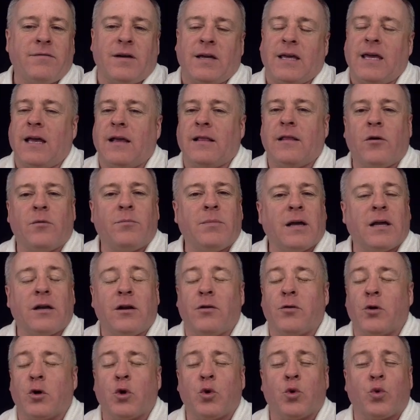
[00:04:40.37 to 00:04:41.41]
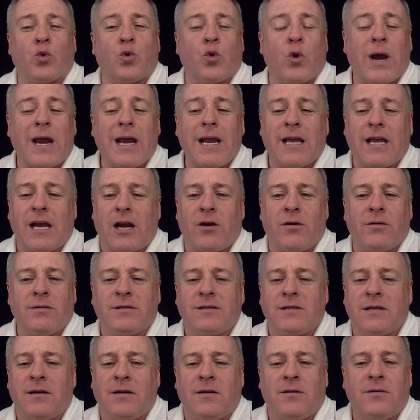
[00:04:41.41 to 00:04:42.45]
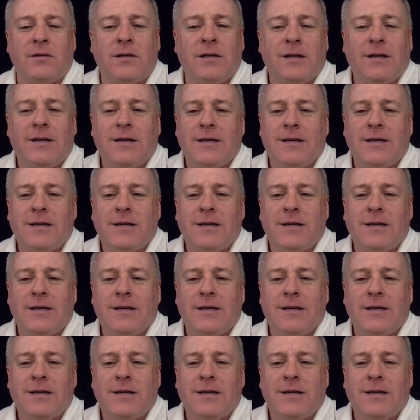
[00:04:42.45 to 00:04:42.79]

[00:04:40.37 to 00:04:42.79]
Again, that would make another great carousel.